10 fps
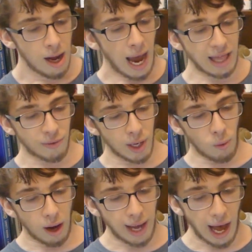At
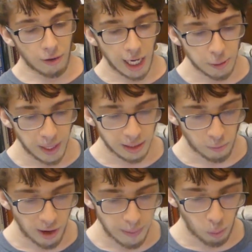3-1, Alcaraz played some
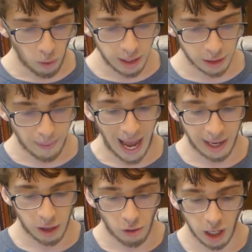great points, a
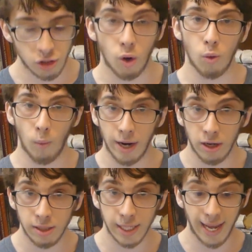backhand cross-court
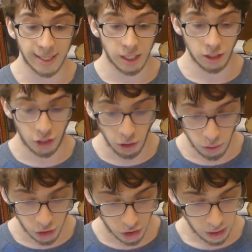winner to get to
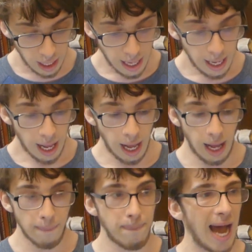deuce.
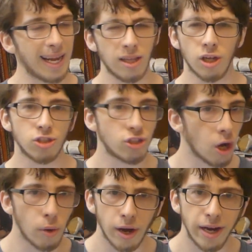Backhand looked
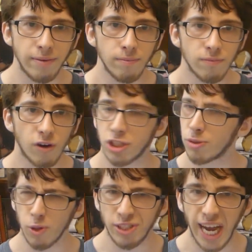so good
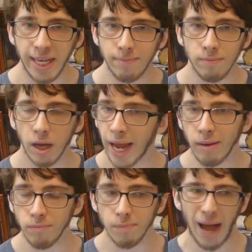versus Musetti.
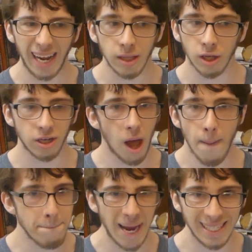Again, backhand looked
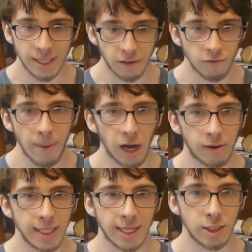amazing from
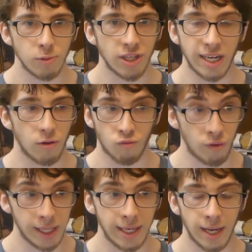Alcaraz against Musetti. It
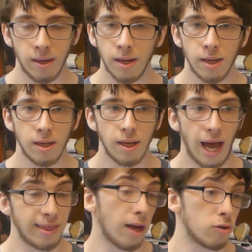really did.
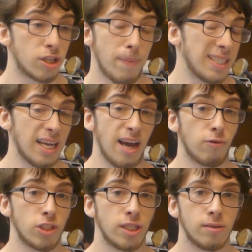I thought it was the best I'd
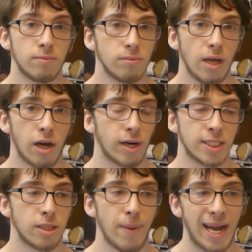ever seen
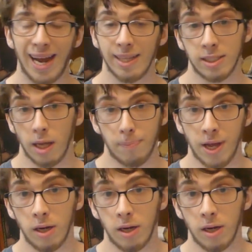Alcaraz hit the backhand, at least up